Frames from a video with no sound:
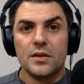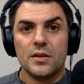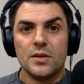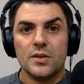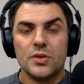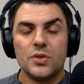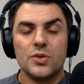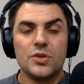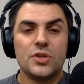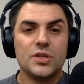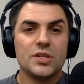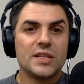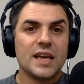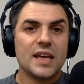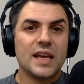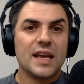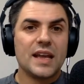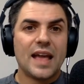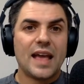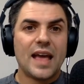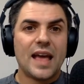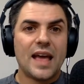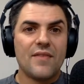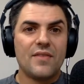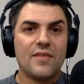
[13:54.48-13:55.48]
You just can't
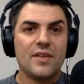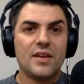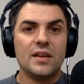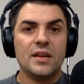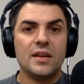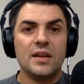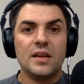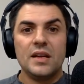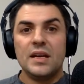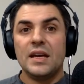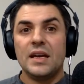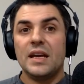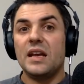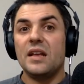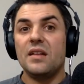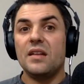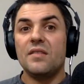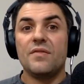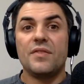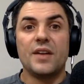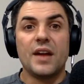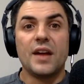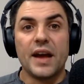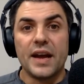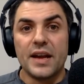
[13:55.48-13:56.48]
have it
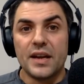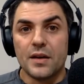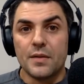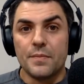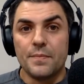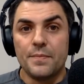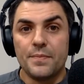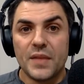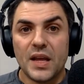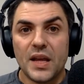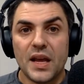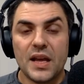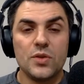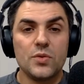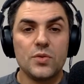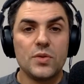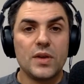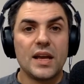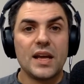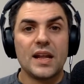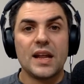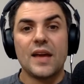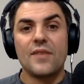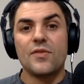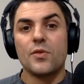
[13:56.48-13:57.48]
infinitum, and you
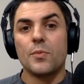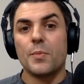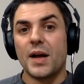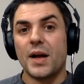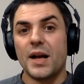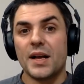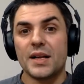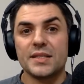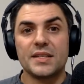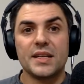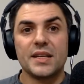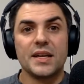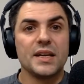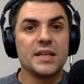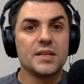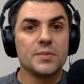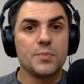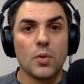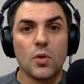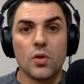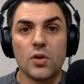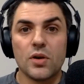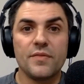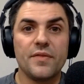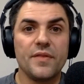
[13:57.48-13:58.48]
can't have your pasta as
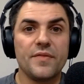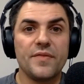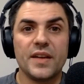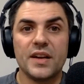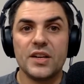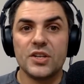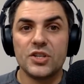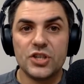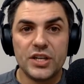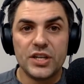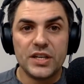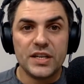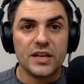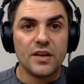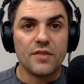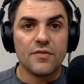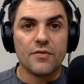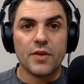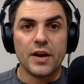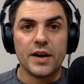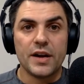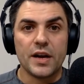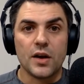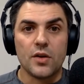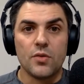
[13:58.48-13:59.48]
part of a fettuccine
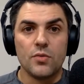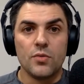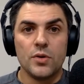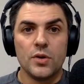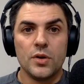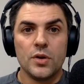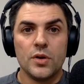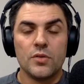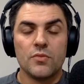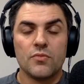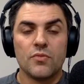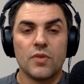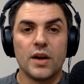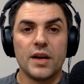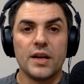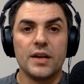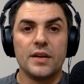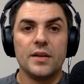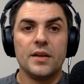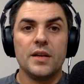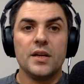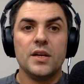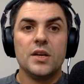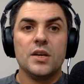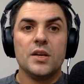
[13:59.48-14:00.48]
alfredo, right?
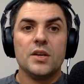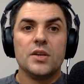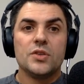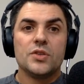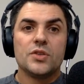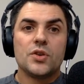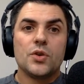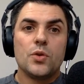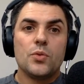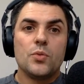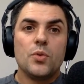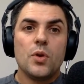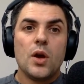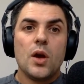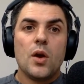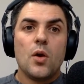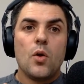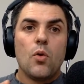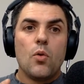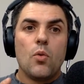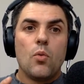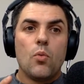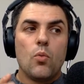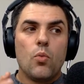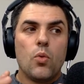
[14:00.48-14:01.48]
So
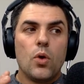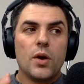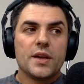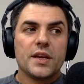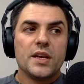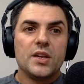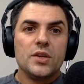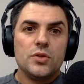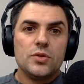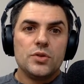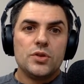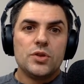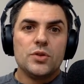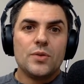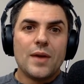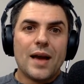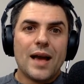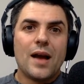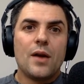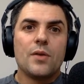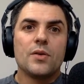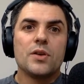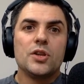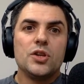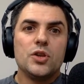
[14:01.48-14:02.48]
what can you do?
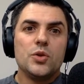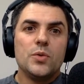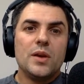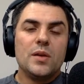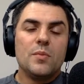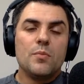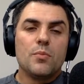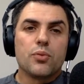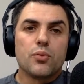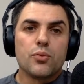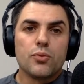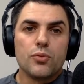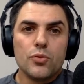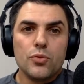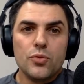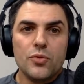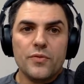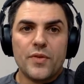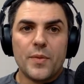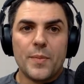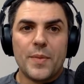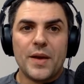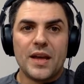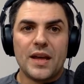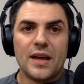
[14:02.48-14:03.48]
How can you improve
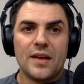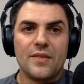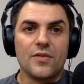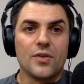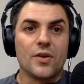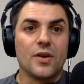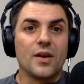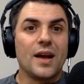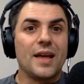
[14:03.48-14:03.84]
a behavior?